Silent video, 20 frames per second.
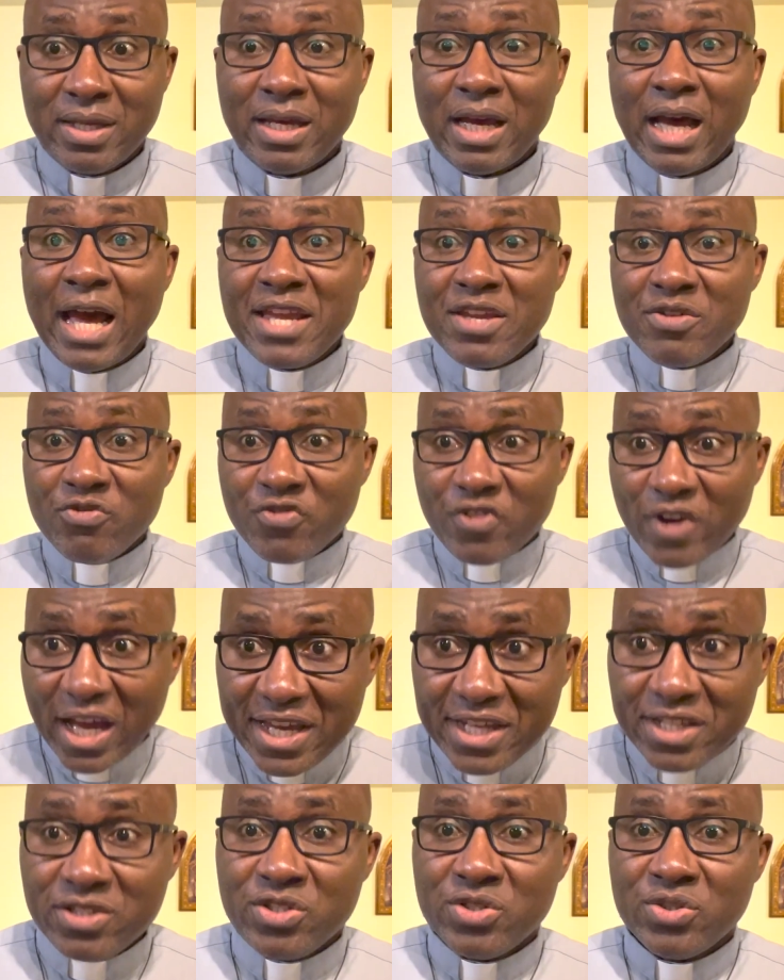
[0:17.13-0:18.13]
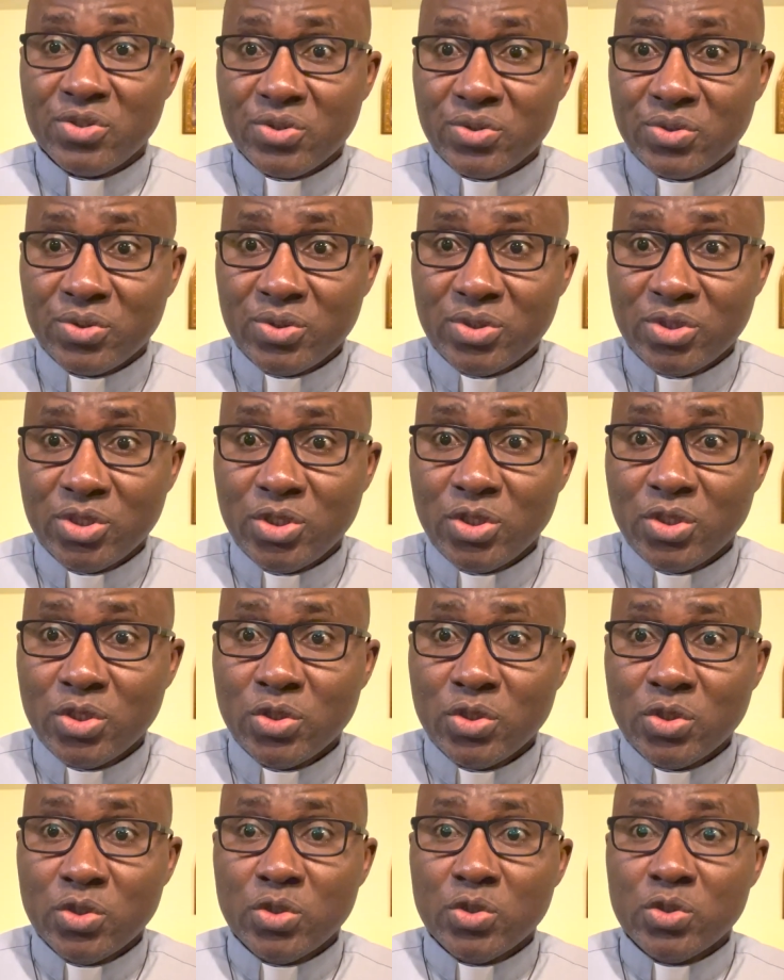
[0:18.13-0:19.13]
I invite you
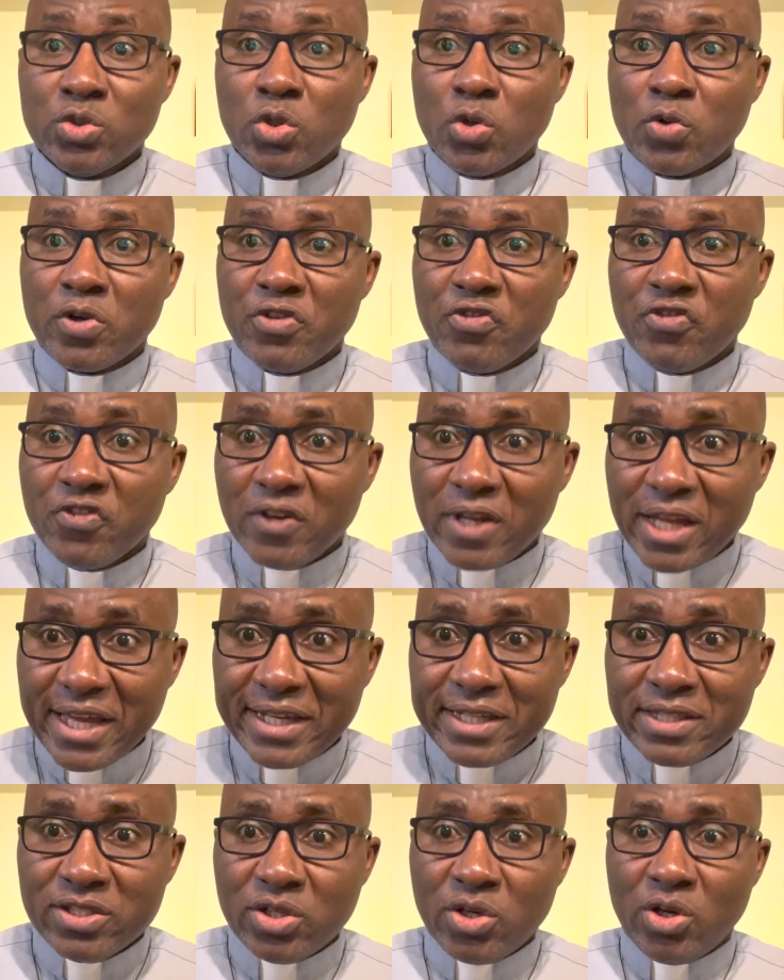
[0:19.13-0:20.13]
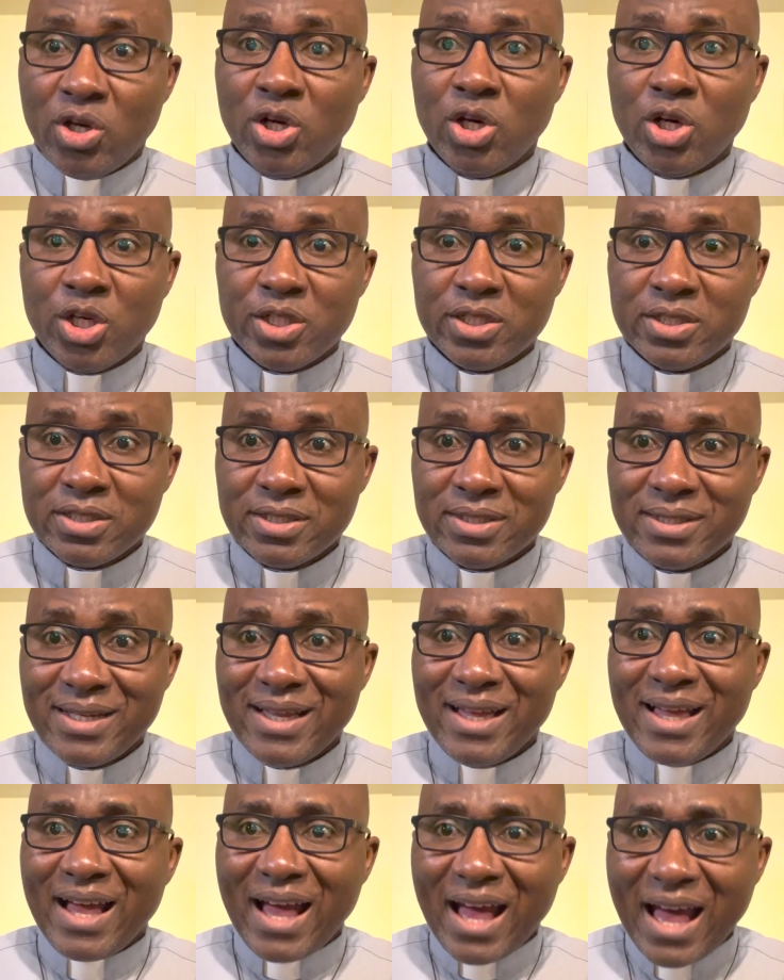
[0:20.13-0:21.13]
to reflect on
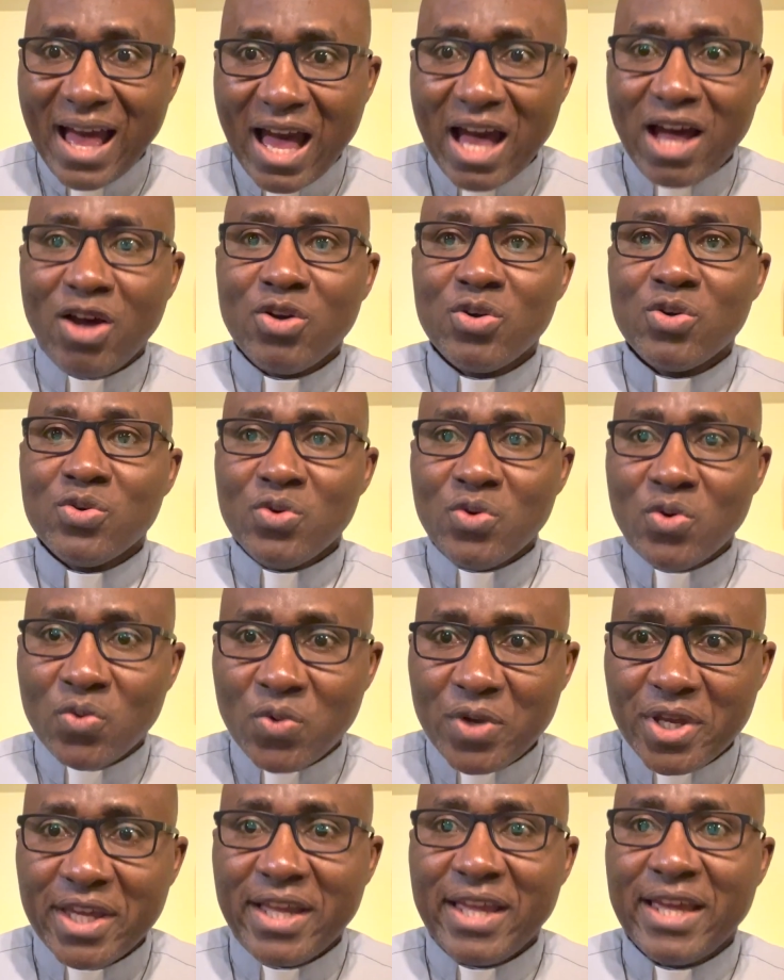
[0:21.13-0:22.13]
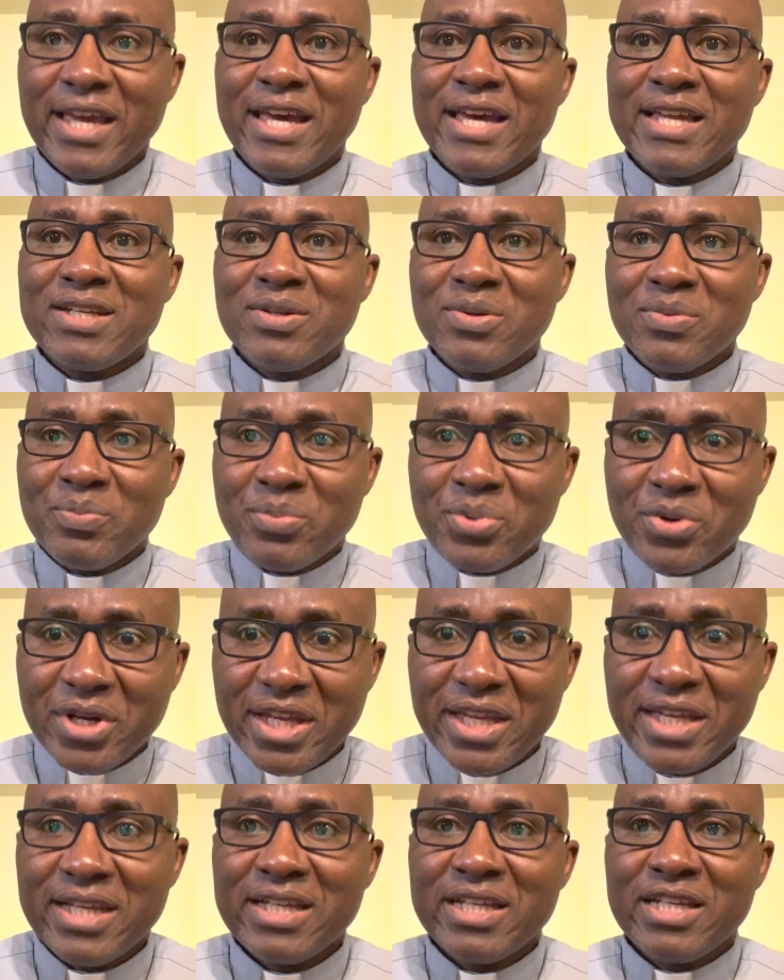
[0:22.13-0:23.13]
how we can
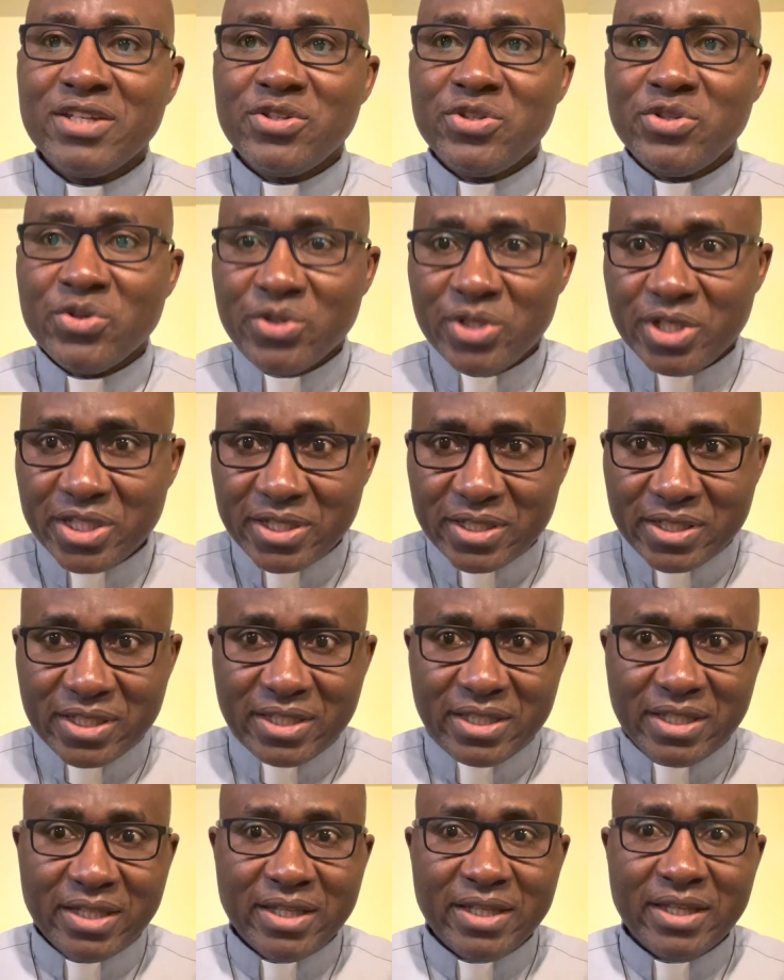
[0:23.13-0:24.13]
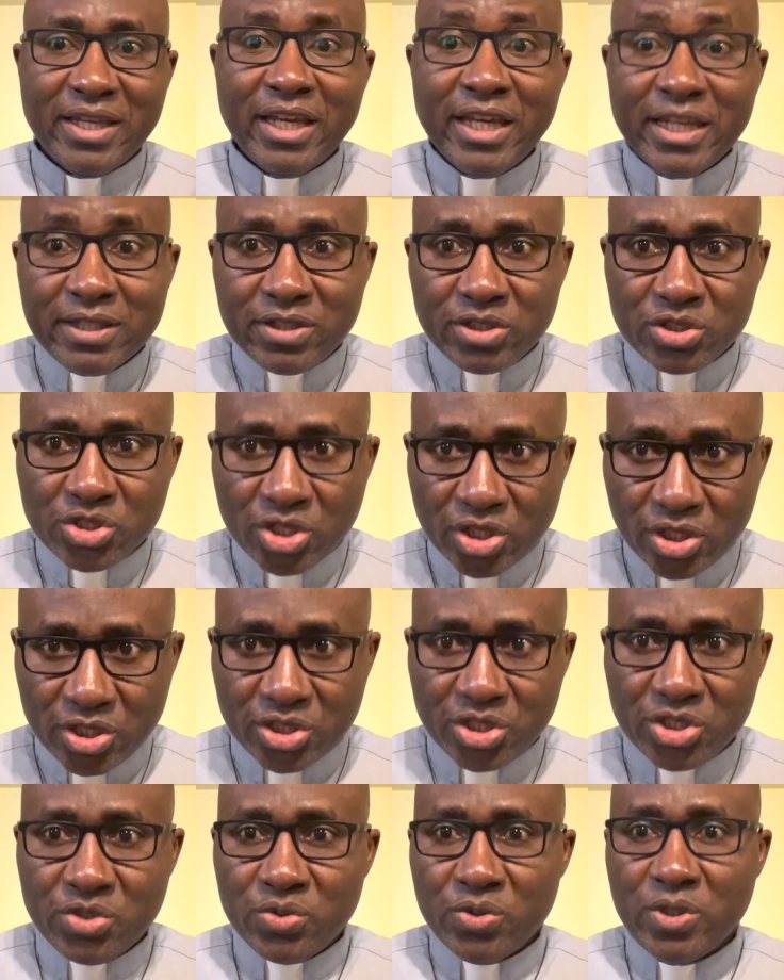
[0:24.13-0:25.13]
bring unity in the
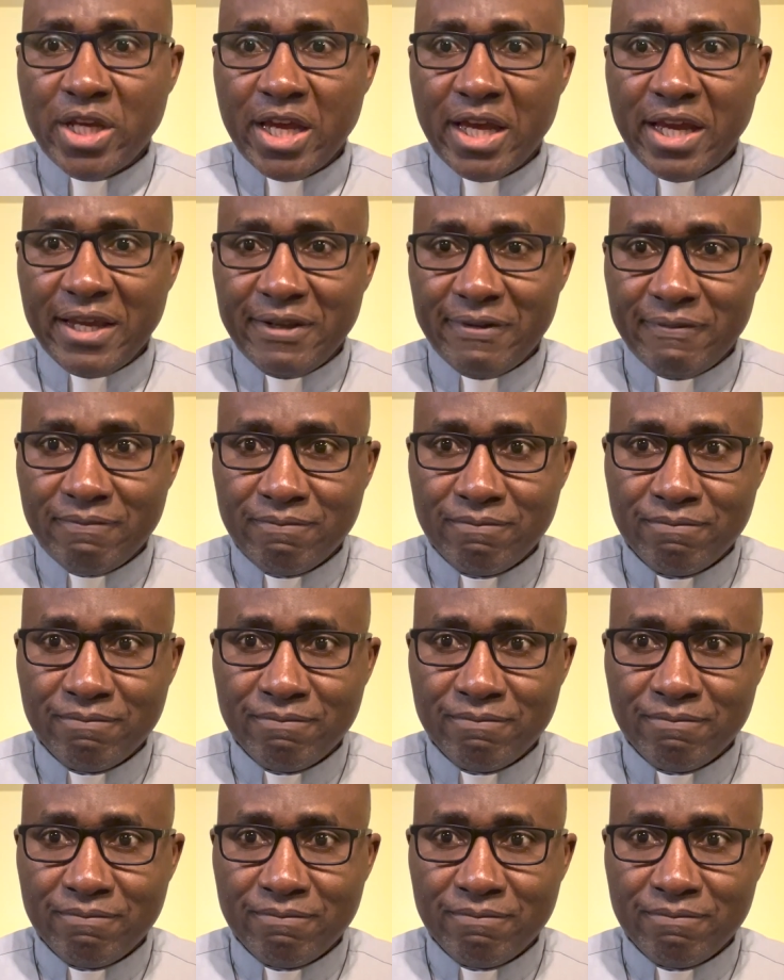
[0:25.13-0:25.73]
church today,